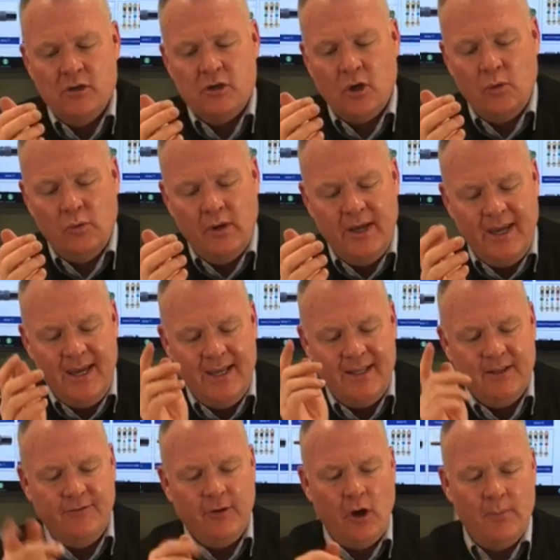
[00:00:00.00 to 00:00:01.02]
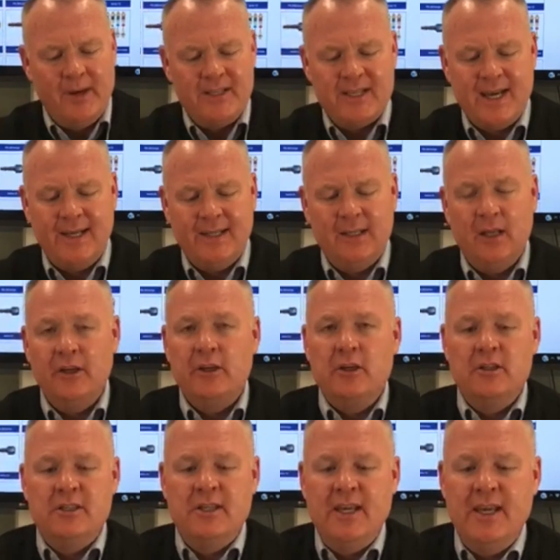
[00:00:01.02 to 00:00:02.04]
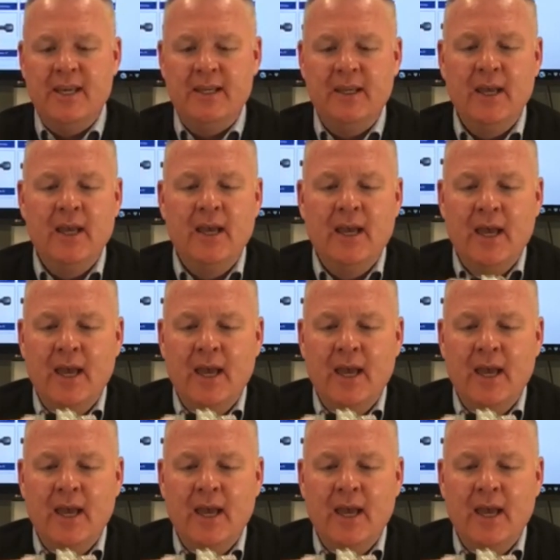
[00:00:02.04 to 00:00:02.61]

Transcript: So in the Flowmax catalogue you'll see